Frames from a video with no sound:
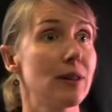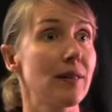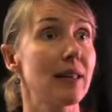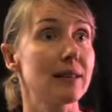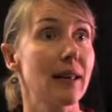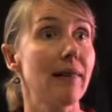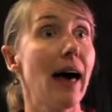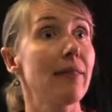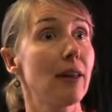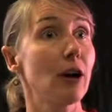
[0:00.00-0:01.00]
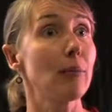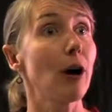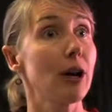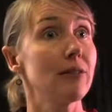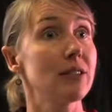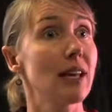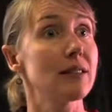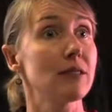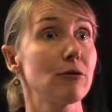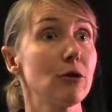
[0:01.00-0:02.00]
and things like that that are part of
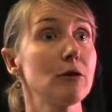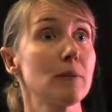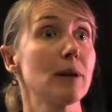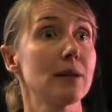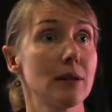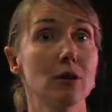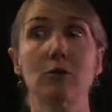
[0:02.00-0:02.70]
intensive roofs because there's